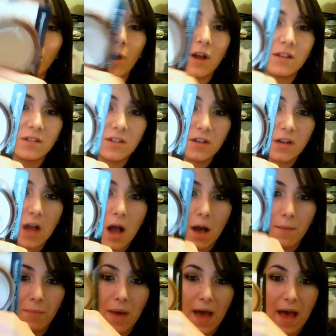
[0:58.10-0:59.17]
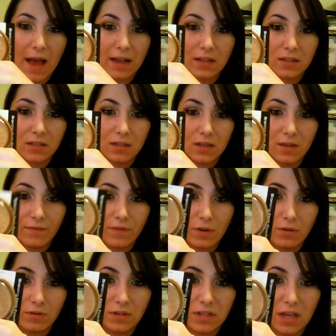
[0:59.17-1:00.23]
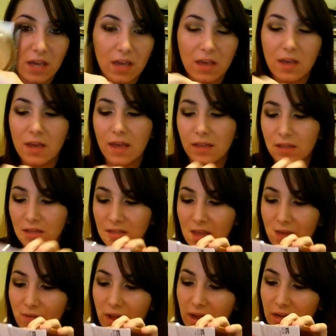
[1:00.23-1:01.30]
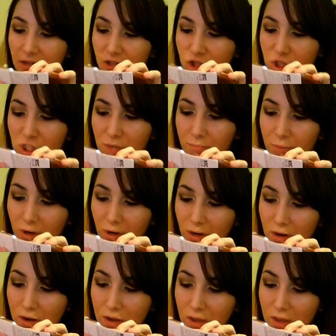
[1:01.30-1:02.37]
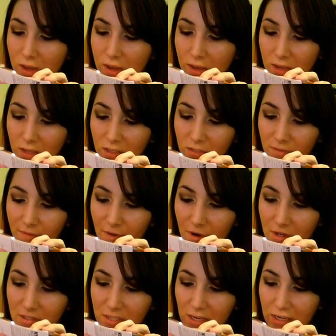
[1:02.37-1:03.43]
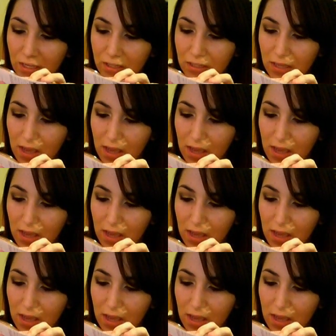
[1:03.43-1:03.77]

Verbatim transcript: bronzer compact you can see it. It doesn't have any shimmer as far as I can